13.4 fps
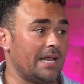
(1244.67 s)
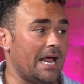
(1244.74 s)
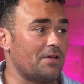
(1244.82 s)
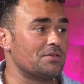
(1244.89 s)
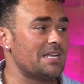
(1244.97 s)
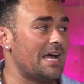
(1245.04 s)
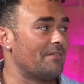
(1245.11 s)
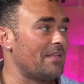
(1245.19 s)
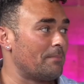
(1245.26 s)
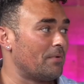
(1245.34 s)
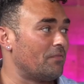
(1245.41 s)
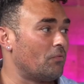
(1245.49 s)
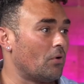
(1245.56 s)
used to have
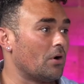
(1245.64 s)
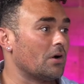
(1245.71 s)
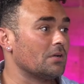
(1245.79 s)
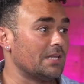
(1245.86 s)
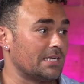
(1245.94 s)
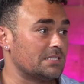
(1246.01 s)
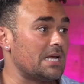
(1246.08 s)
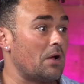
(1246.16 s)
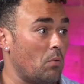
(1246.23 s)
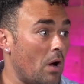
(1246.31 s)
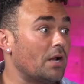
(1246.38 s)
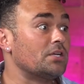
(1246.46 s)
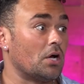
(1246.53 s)
that before like
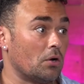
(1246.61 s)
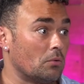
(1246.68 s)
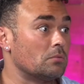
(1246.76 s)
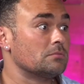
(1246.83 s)
Taekwondo.